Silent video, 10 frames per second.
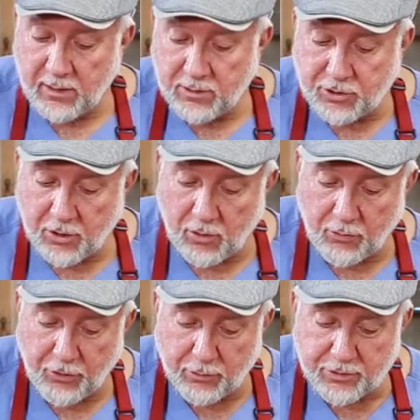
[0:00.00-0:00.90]
So
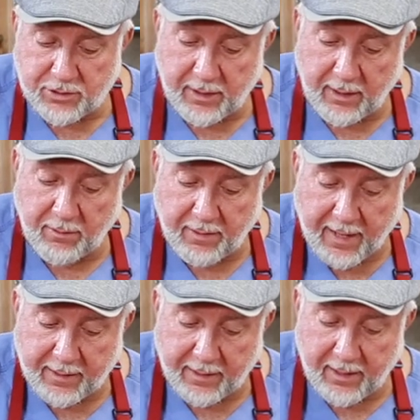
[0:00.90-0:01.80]
you'll see
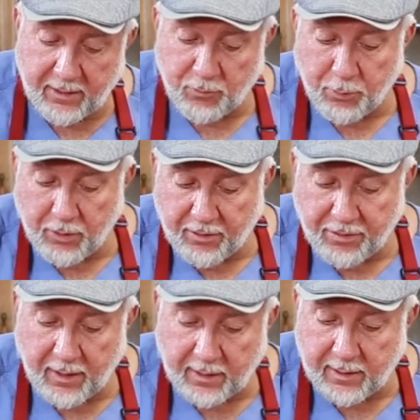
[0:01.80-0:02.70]
that it is pretty
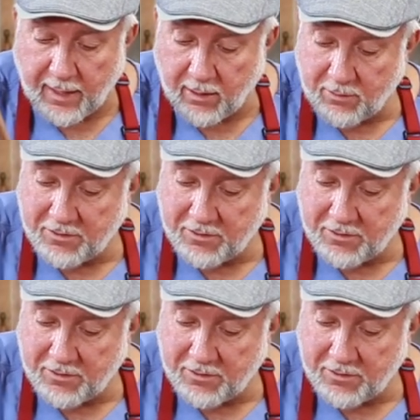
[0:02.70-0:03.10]
thick now